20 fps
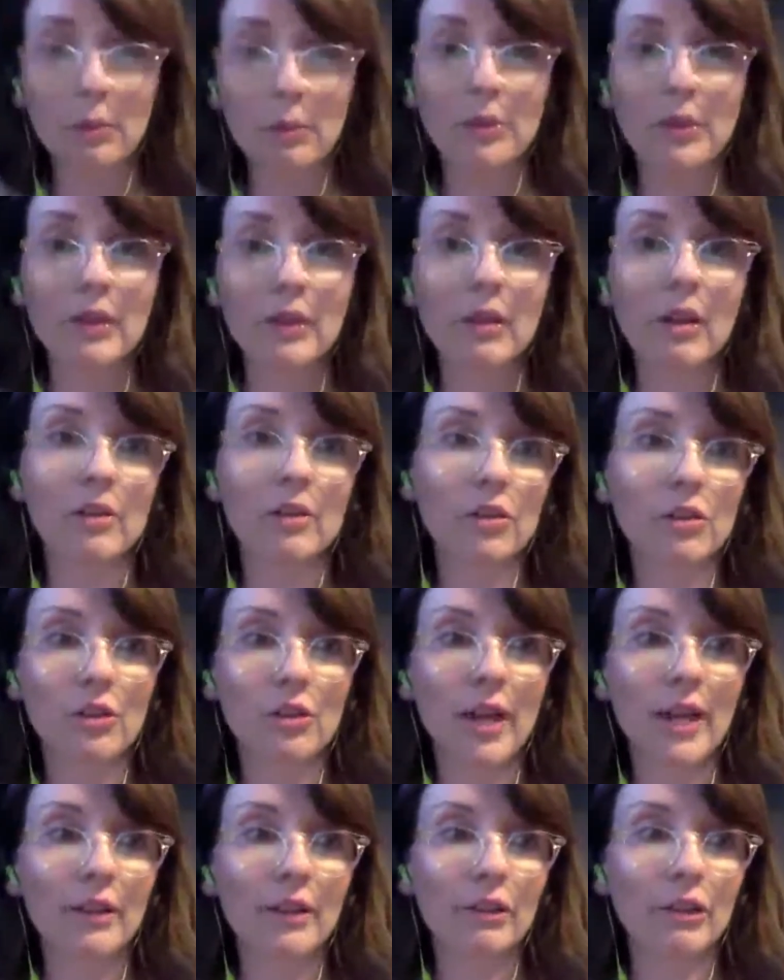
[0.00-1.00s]
pre-launch
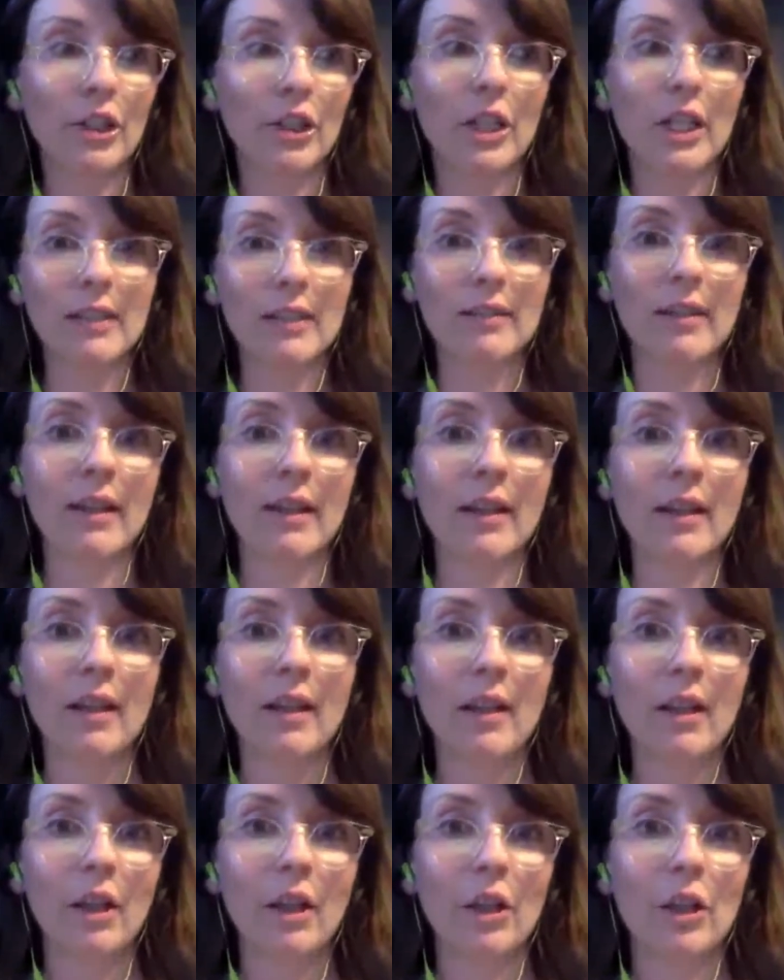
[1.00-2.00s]
strategy is like,
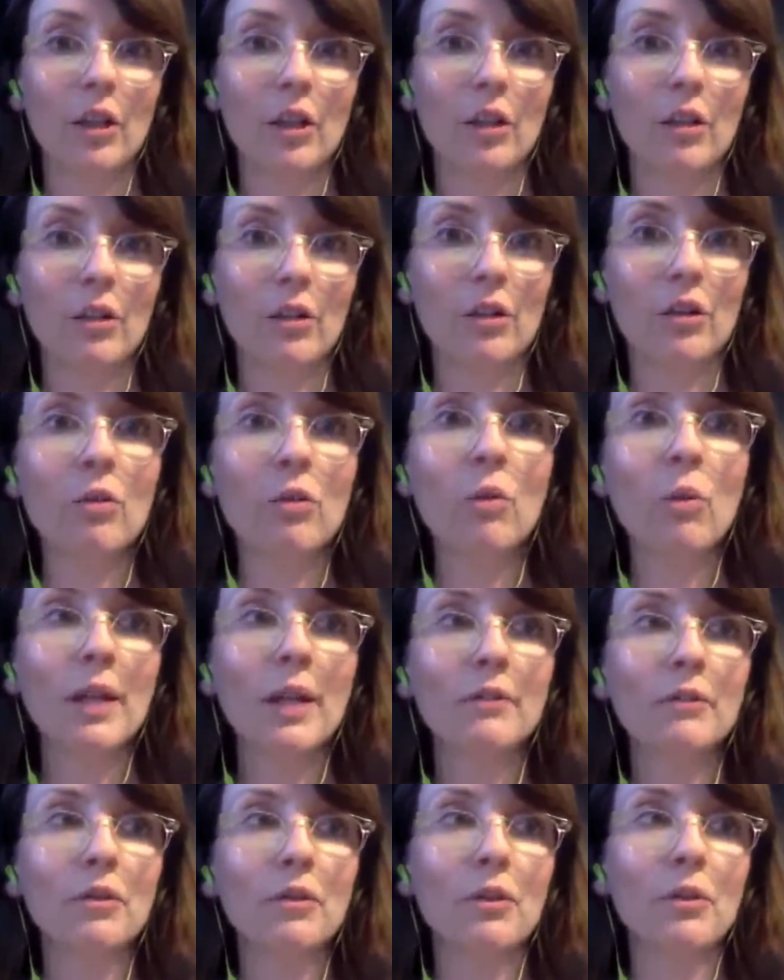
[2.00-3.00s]
you
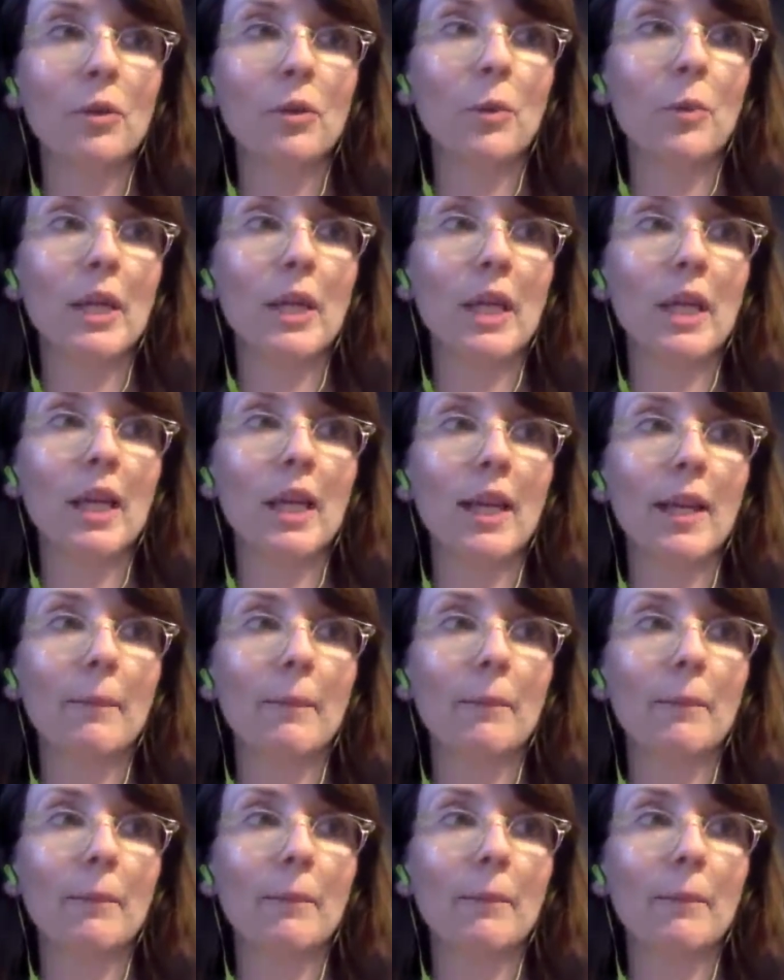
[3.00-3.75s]
want to be